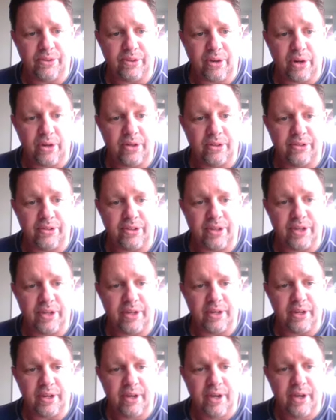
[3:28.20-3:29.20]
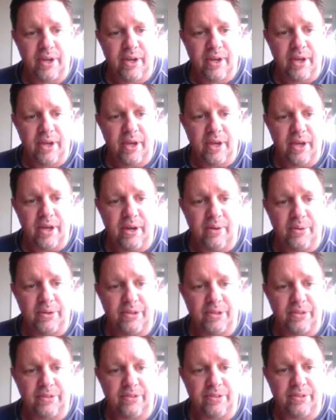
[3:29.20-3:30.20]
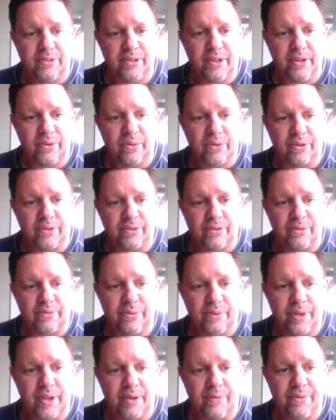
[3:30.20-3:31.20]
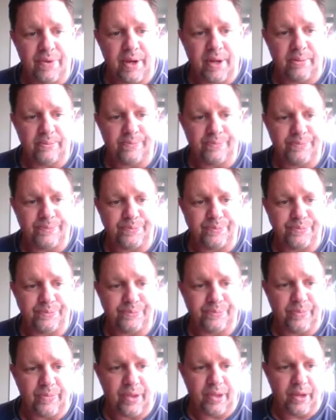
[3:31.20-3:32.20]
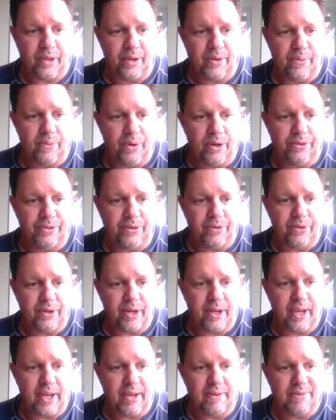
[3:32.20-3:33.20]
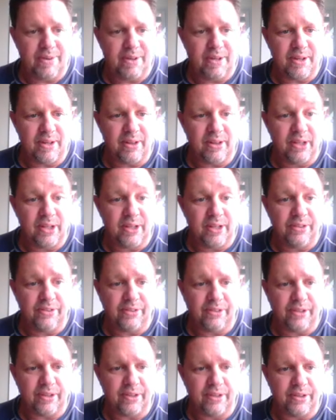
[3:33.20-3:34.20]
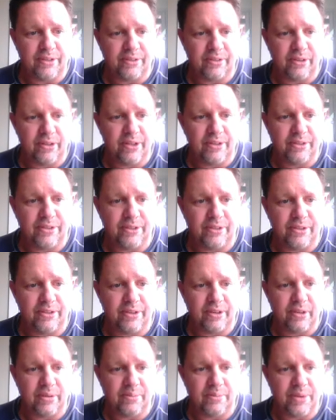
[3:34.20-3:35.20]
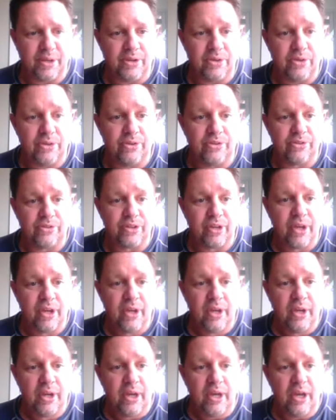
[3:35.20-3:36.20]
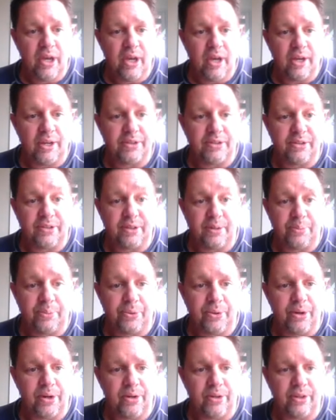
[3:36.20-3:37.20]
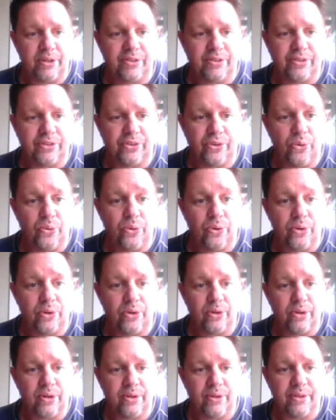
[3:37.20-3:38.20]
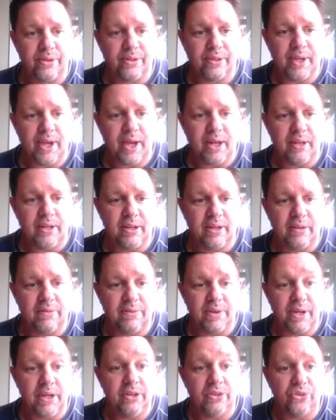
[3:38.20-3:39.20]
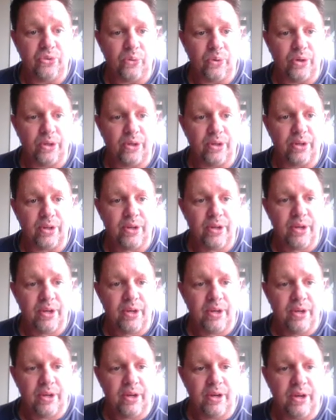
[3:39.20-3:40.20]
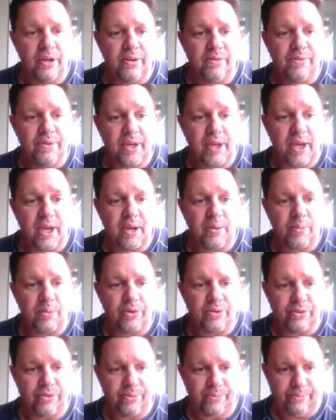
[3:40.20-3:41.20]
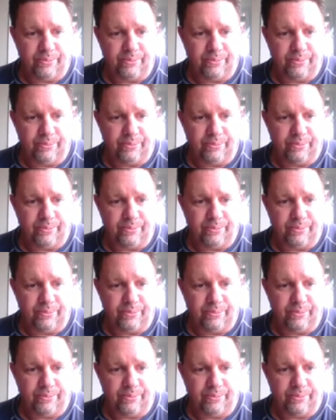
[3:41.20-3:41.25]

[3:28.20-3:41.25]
current seq, which is the sequence from that file. We're also going to have a list, and this list is going to be used to temporarily store the tally of each one of the k-mers.